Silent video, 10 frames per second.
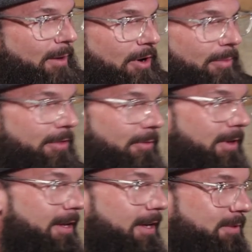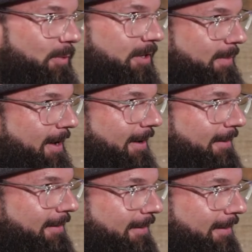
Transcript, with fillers: I brought my three leads, where's mine?